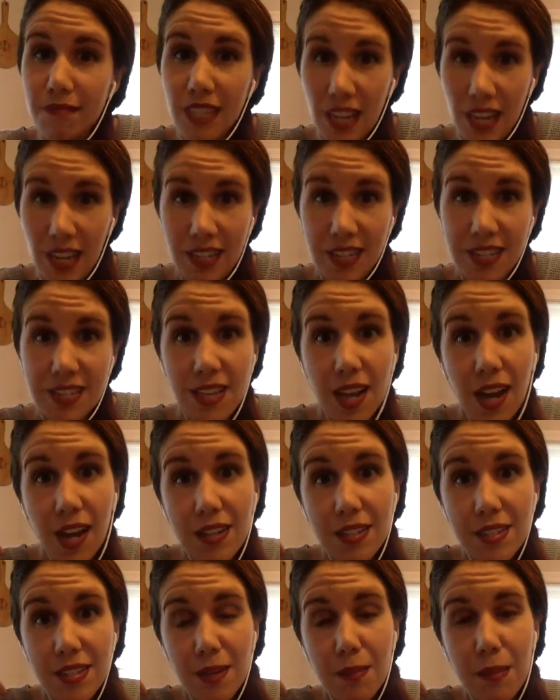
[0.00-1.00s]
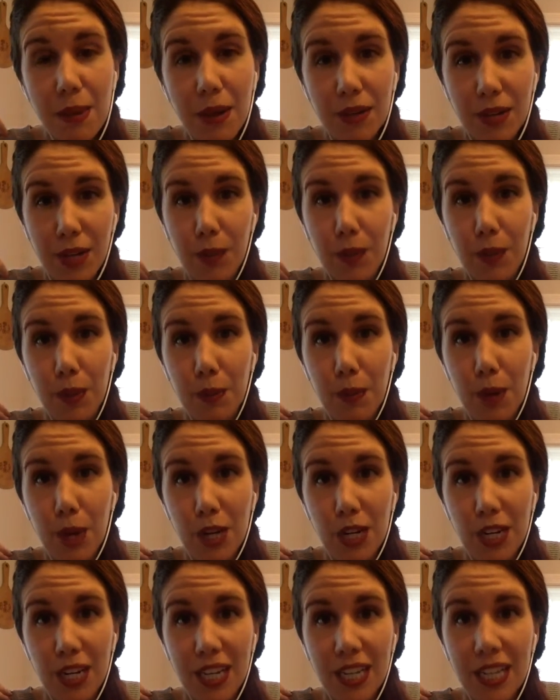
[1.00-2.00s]
kind of sucks about network
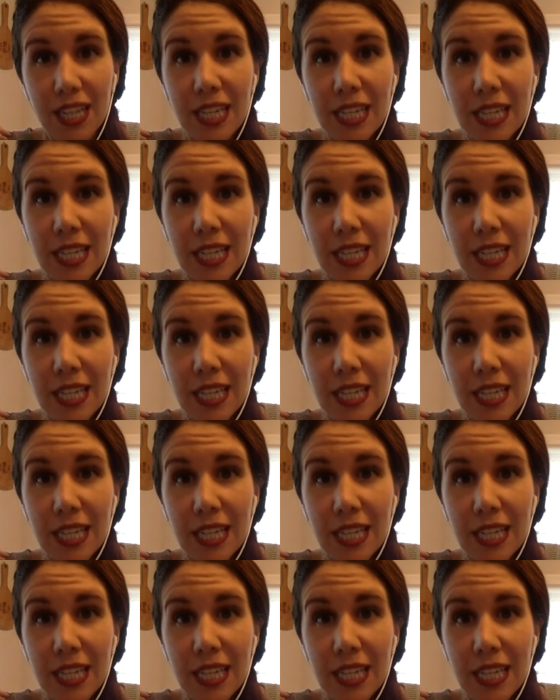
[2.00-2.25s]
marketing.